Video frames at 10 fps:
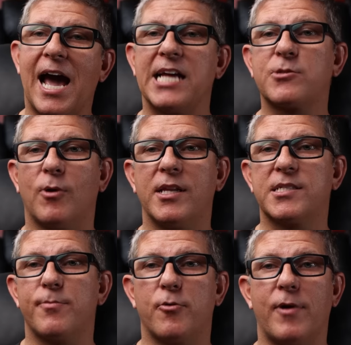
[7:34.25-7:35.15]
as well
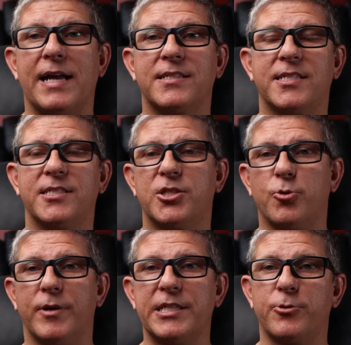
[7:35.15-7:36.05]
as Marantz's
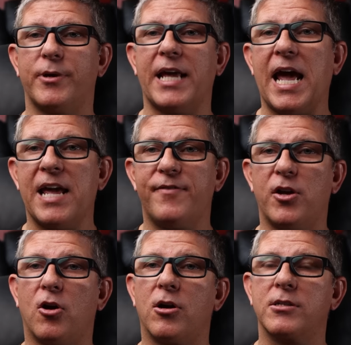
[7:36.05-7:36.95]
2020
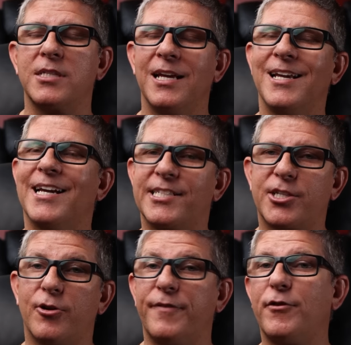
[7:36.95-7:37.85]
AVRs. And
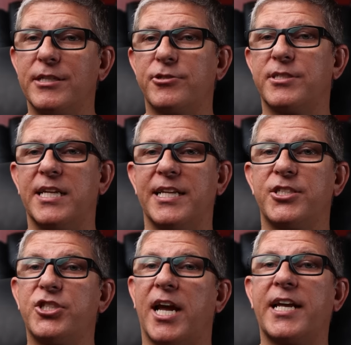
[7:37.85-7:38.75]
so if you're interested
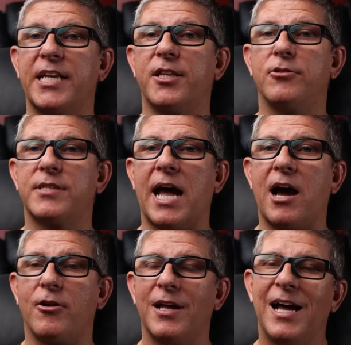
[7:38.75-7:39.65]
in checking those
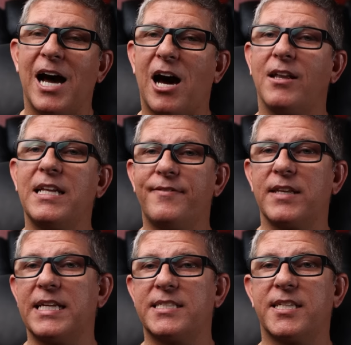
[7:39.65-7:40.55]
out, I'll leave
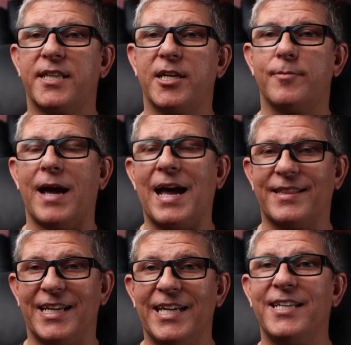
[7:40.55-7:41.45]
links to them at
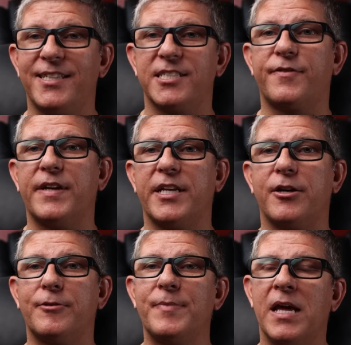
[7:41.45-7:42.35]
the end of this
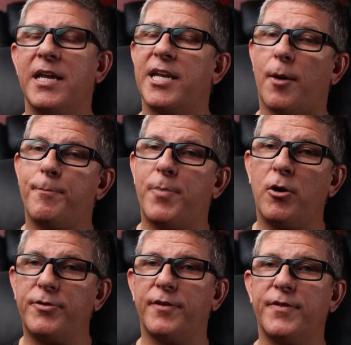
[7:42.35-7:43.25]
video. Now,
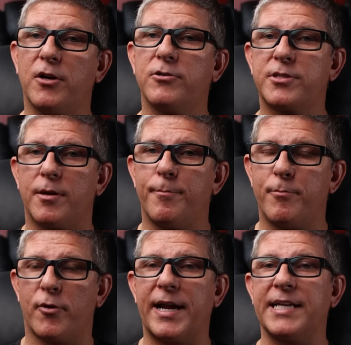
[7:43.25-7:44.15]
both of those
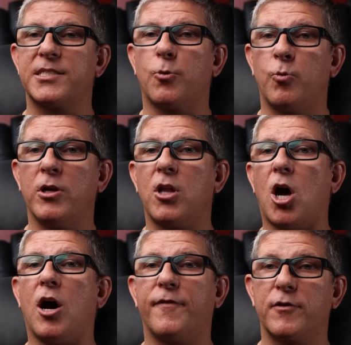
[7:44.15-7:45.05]
brands will
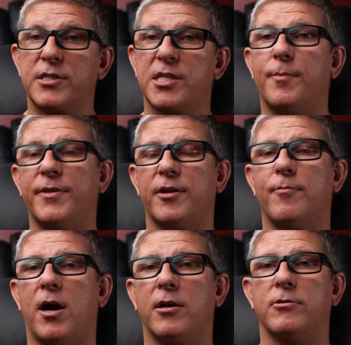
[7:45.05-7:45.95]
offer some of their
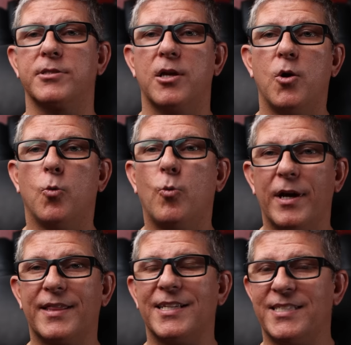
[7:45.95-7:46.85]
models
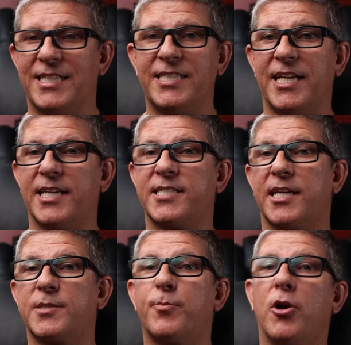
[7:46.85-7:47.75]
with
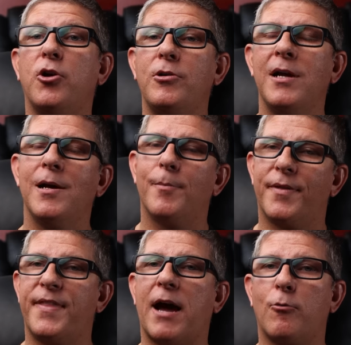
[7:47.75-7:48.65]
DTSX Pro,
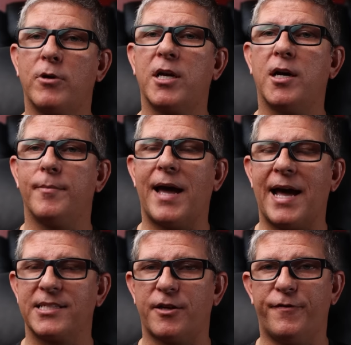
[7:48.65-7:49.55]
but that will come
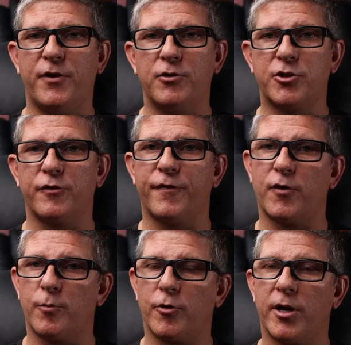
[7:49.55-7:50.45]
as a future
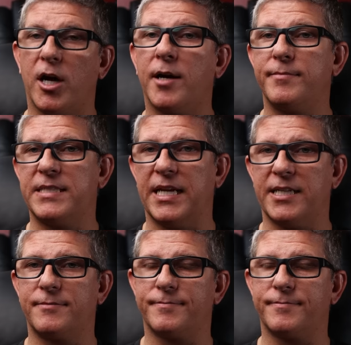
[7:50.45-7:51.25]
firmware update.